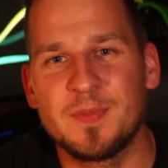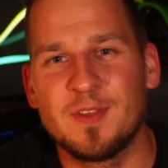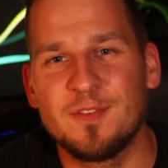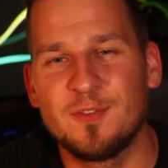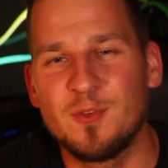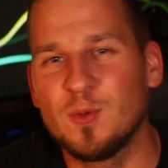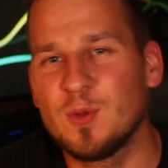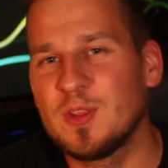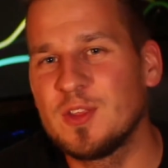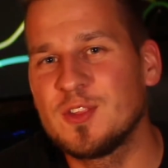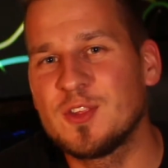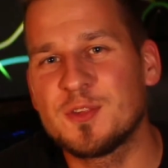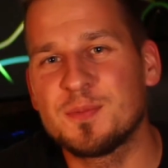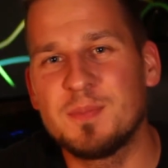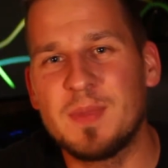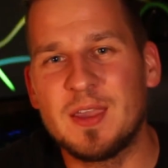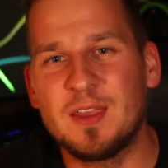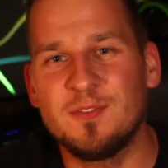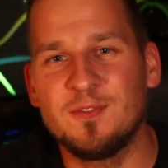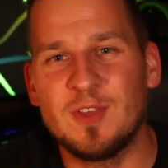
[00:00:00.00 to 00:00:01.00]
If you want to just
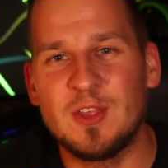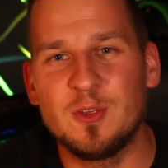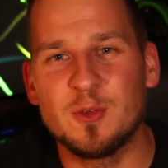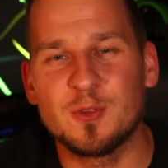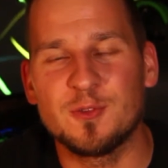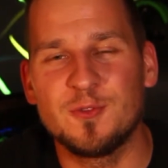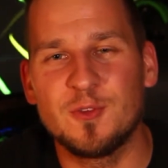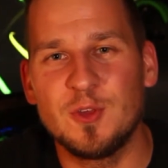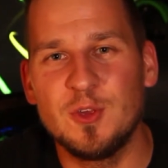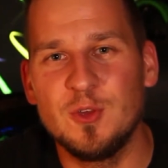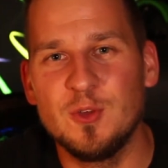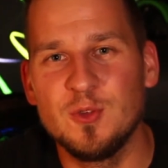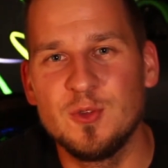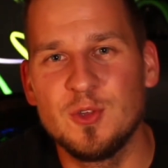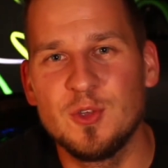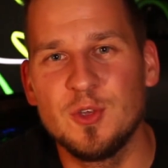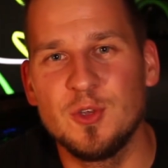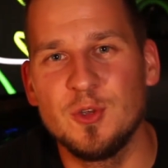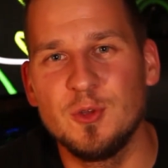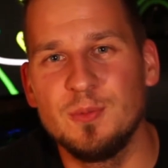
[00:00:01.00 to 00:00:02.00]
make videos for
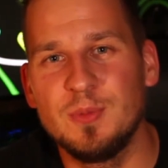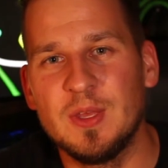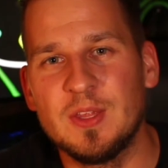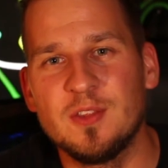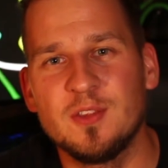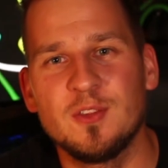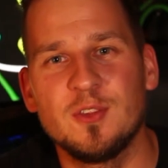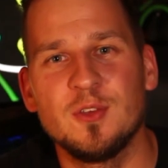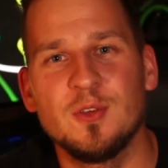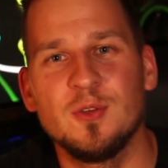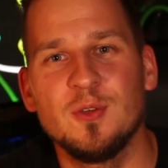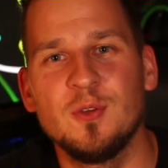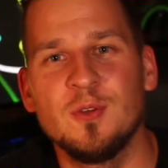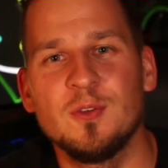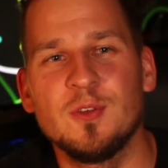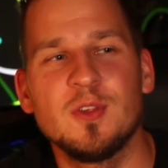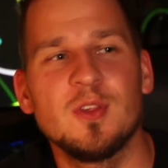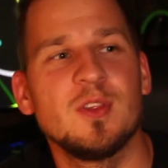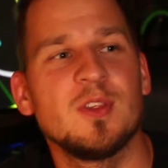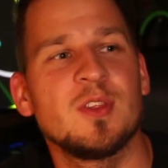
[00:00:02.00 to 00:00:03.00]
YouTube, get
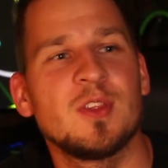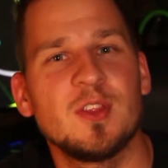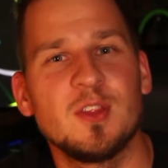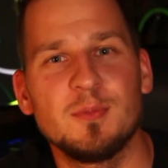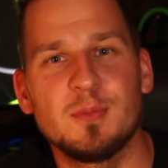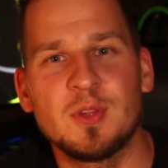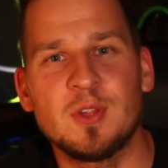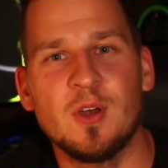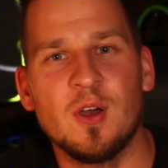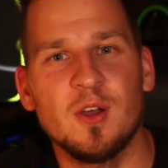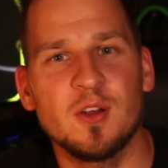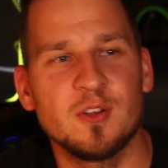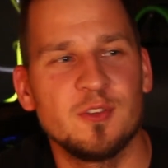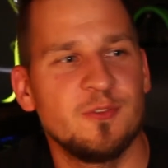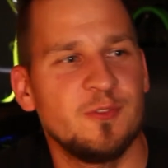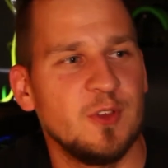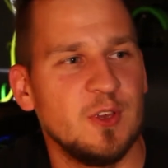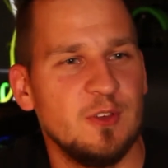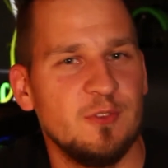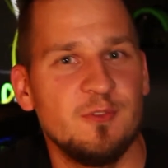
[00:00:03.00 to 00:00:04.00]
into
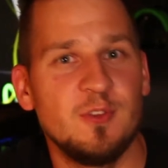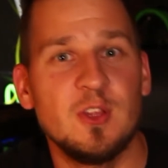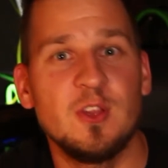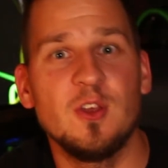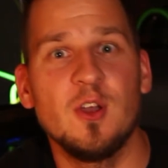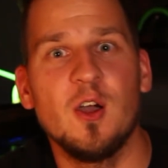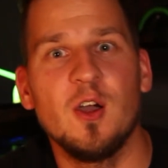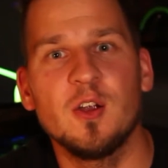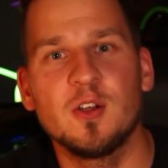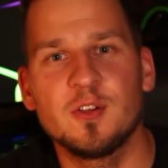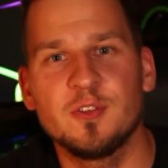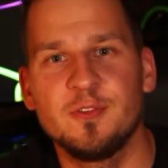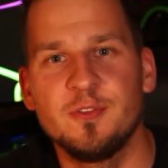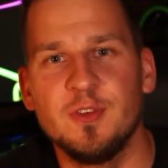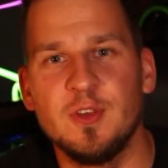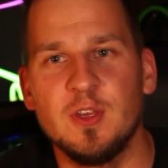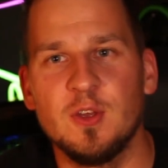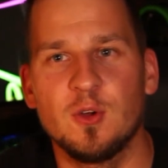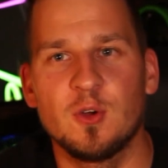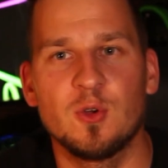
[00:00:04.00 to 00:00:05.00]
cinematography,
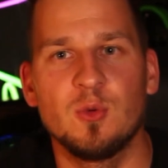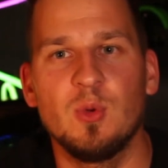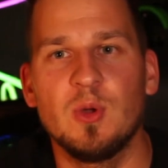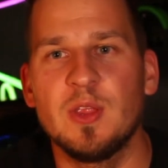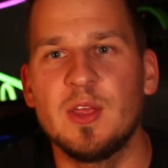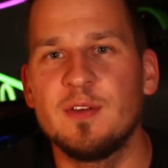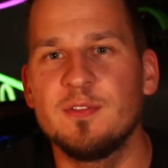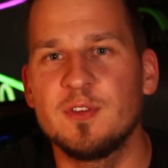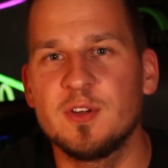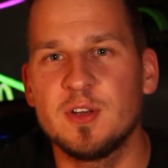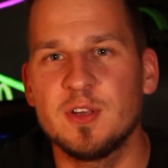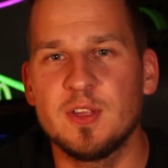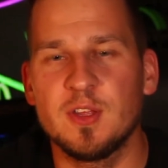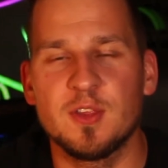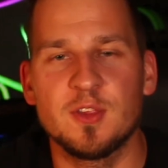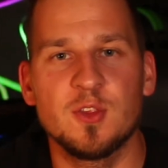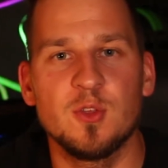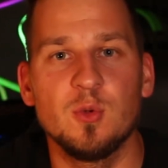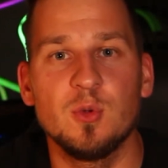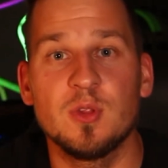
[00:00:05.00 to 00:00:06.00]
videography, or whatever it
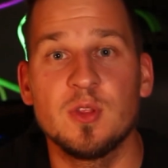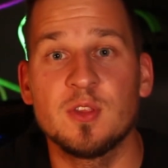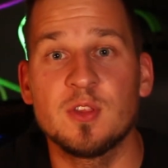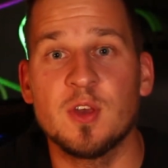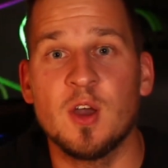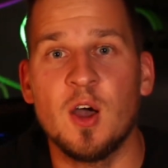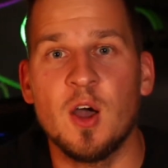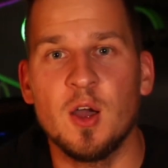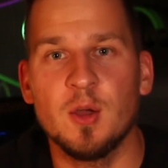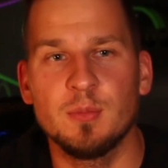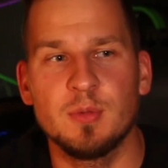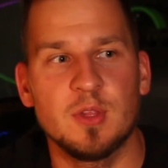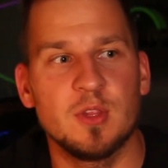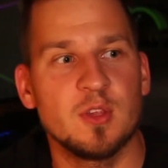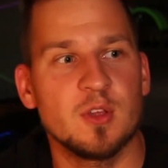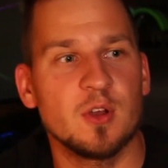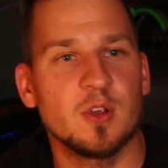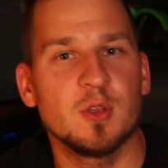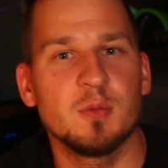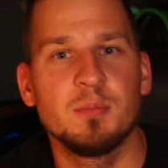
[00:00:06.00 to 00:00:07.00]
is, do it as a hobby,
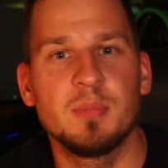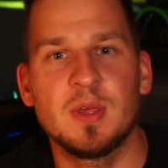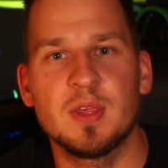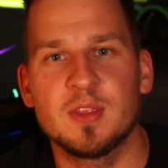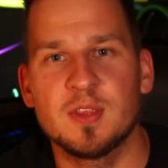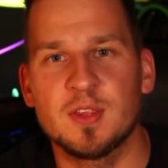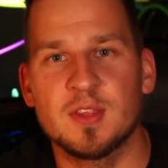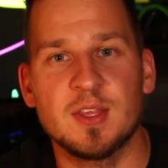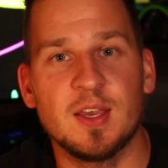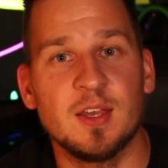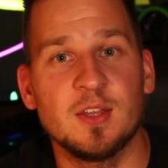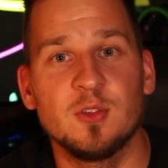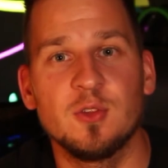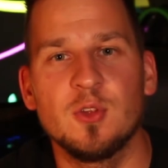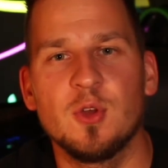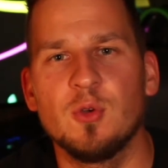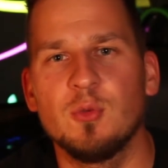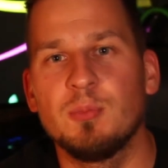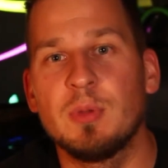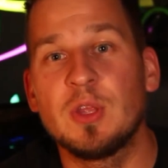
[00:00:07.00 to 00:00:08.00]
start a business, I don't
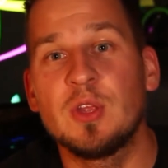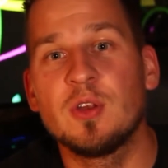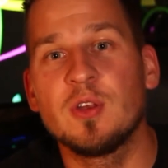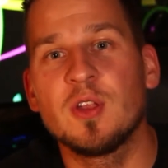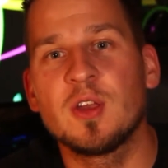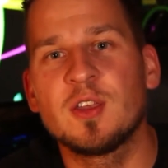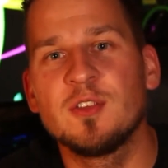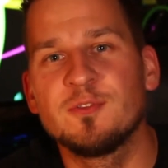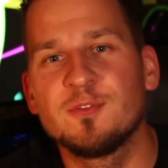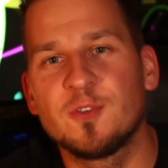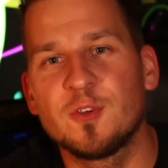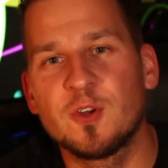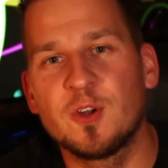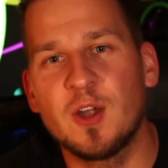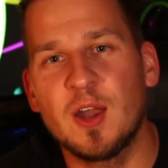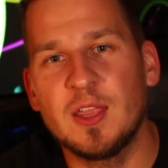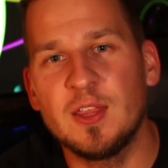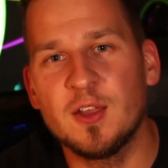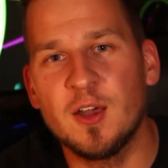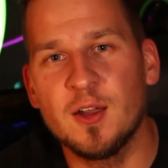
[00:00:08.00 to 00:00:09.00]
know, but you're looking for
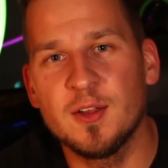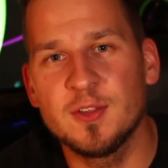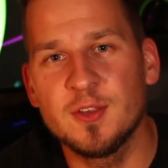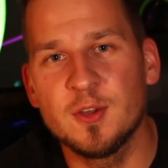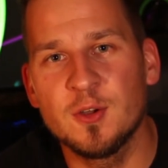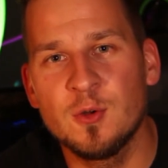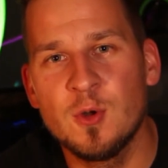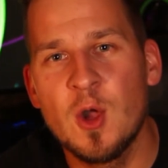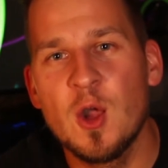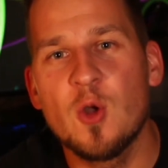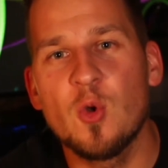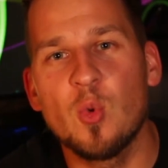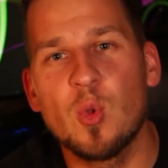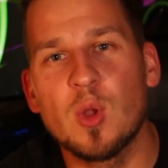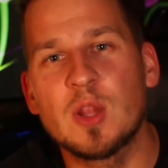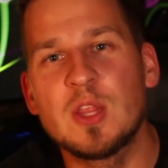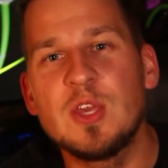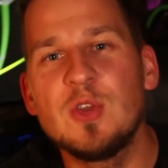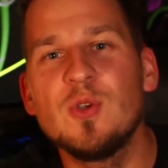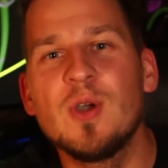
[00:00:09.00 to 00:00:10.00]
great audio,
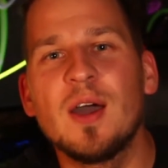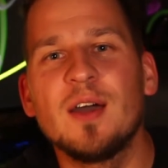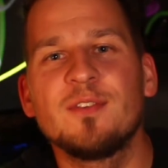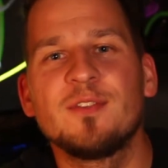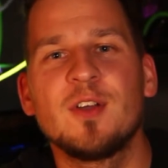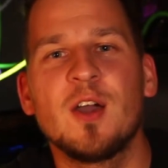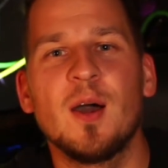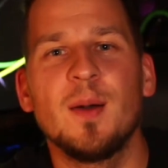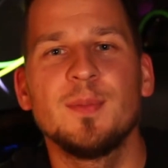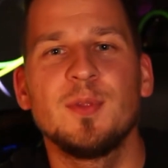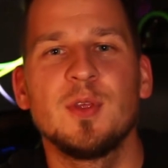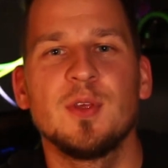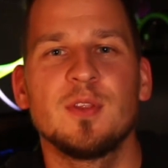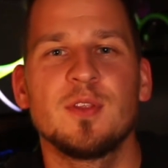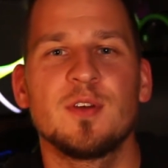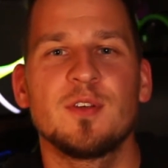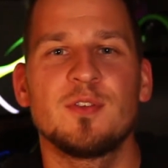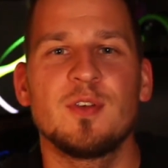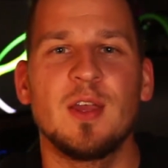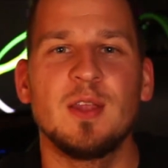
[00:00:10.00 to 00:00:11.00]
well, you have come to
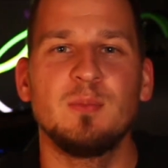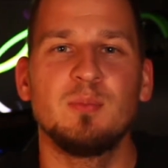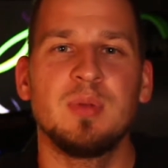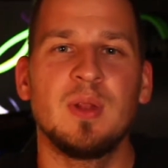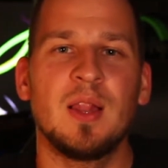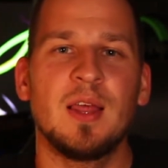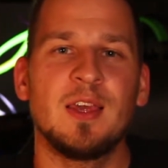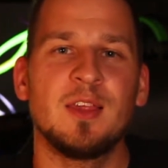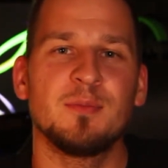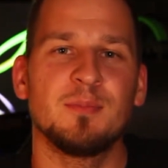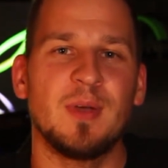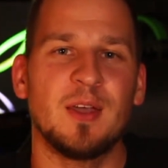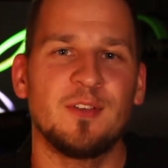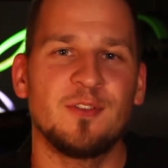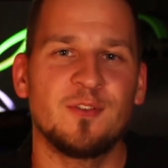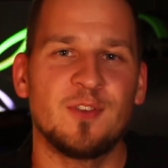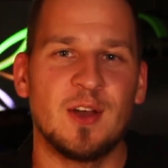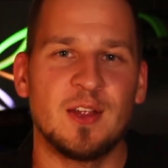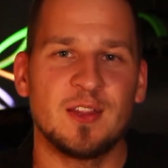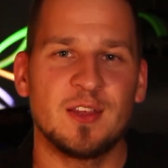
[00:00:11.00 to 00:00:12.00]
the right place, my
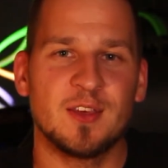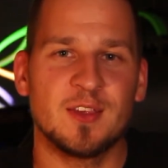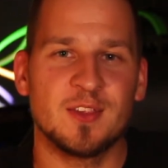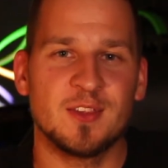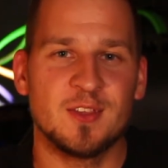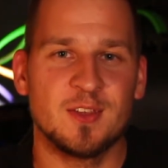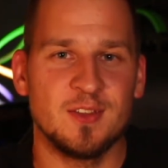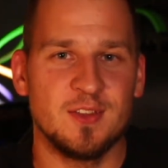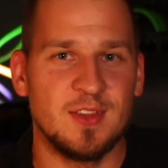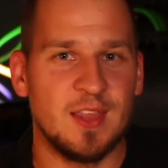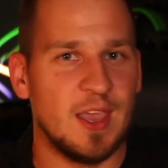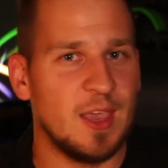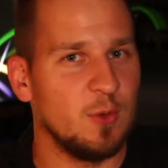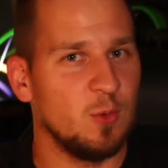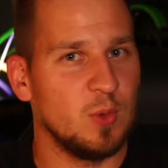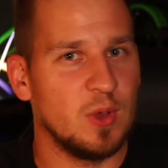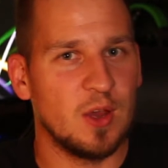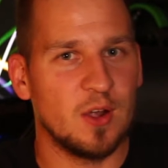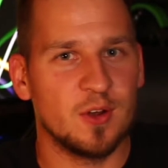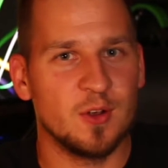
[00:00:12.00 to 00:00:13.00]
friend, because today
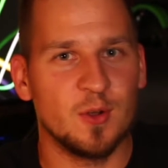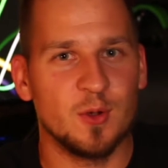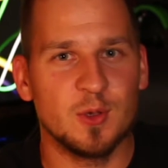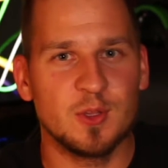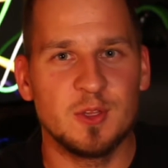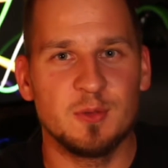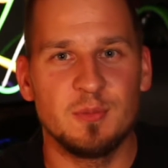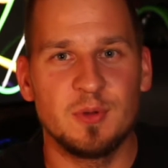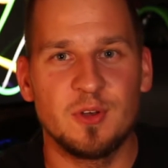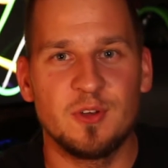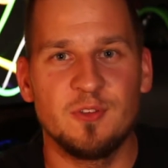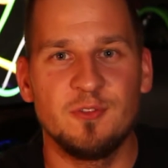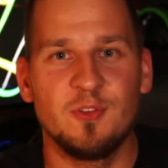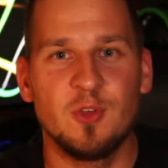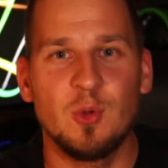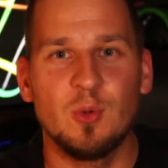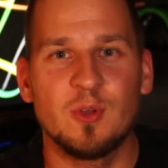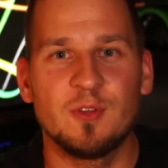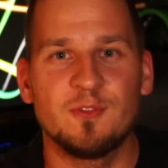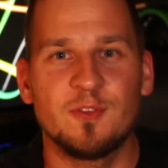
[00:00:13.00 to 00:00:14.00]
we are going to be
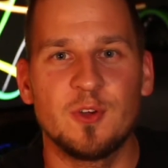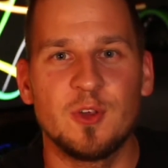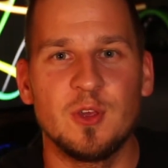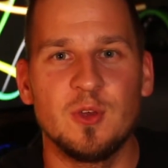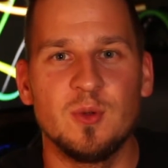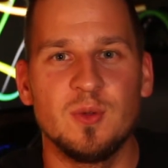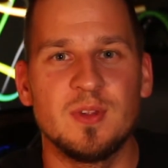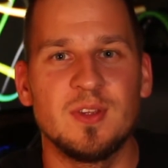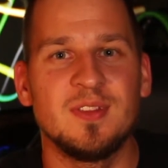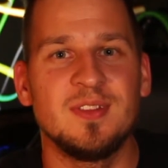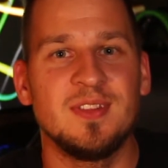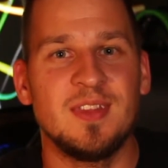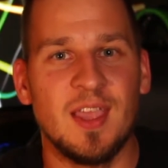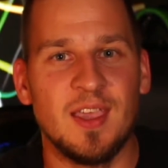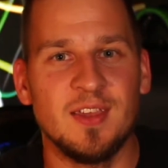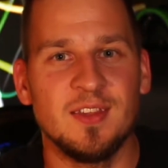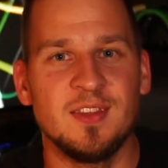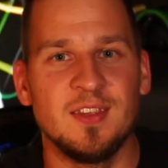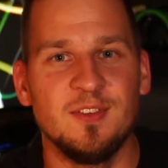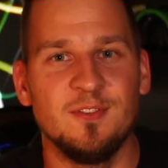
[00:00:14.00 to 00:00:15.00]
reviewing for you the
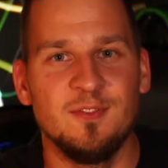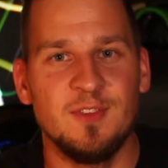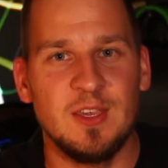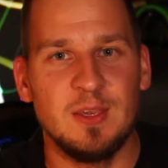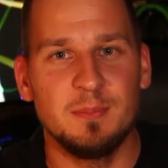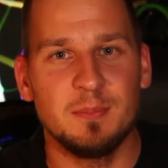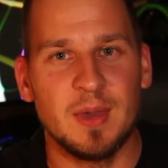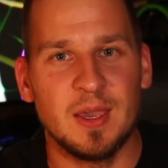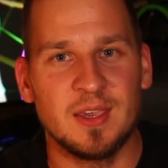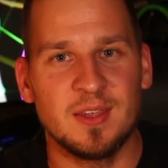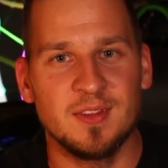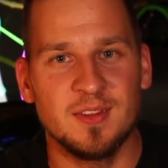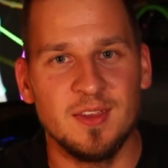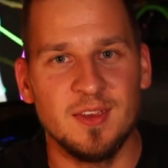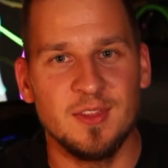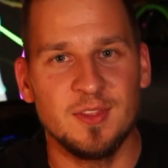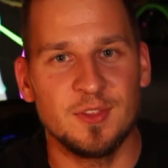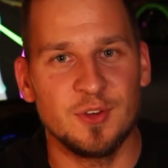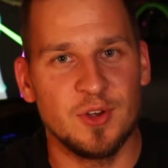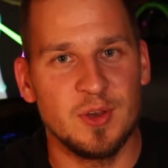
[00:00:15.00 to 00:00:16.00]
Deity V-Mic
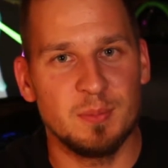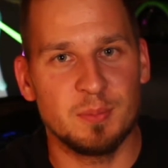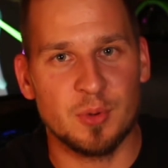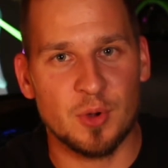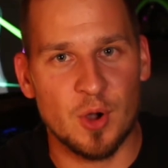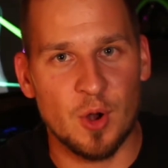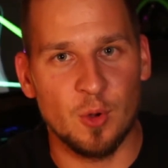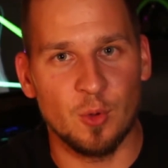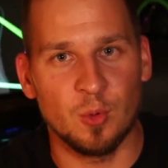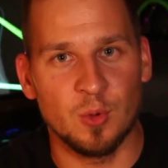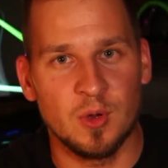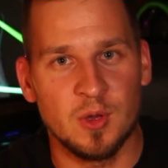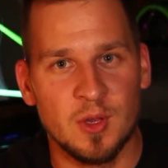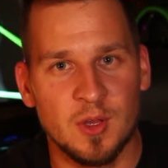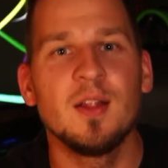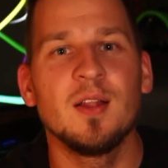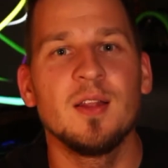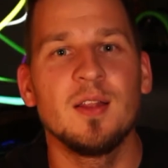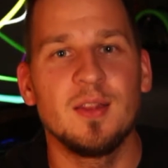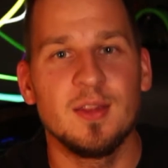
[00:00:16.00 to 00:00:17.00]
D3 Pro.
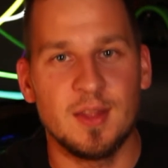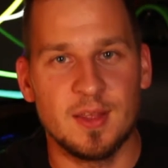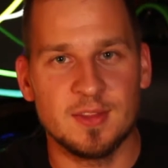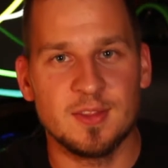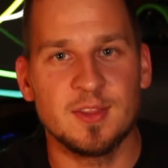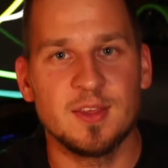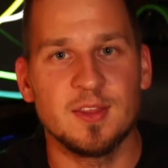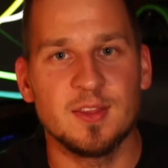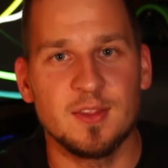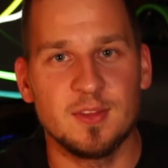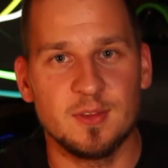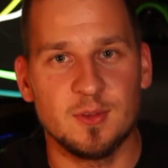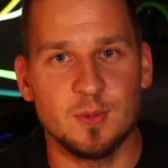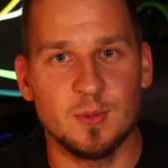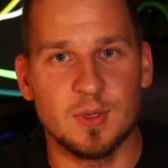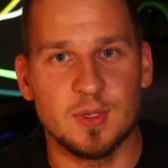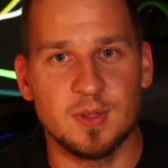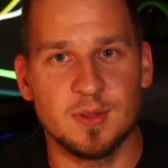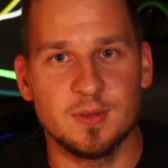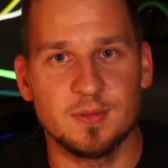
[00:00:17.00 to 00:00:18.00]
Let's get into it.